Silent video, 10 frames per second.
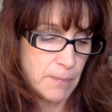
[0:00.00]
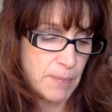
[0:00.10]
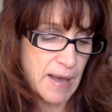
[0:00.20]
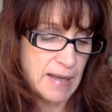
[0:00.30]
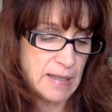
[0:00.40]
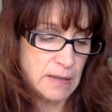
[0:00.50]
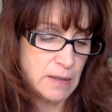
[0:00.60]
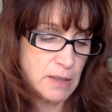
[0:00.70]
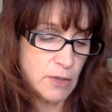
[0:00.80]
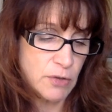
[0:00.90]
Batting at
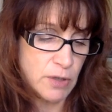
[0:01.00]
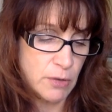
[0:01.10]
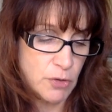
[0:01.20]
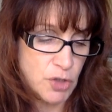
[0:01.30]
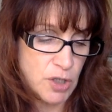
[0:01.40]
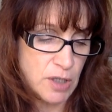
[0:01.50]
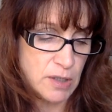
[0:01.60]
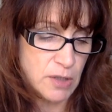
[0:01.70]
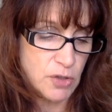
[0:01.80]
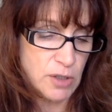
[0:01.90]
the tears on her
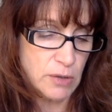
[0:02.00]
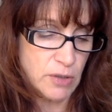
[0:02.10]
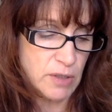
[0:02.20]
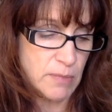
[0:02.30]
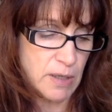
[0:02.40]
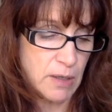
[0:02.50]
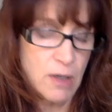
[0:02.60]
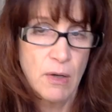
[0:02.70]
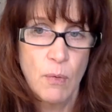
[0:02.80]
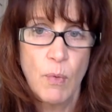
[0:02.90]
cheeks, she looks at me.
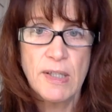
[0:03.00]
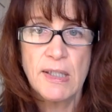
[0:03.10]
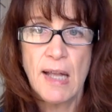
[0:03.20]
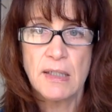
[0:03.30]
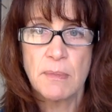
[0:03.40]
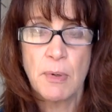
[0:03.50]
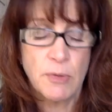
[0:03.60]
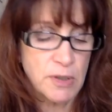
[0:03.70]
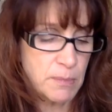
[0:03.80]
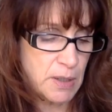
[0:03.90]
What's that
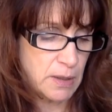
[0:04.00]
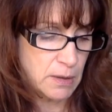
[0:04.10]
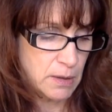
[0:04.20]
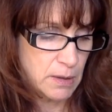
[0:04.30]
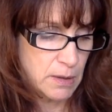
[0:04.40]
supposed to mean?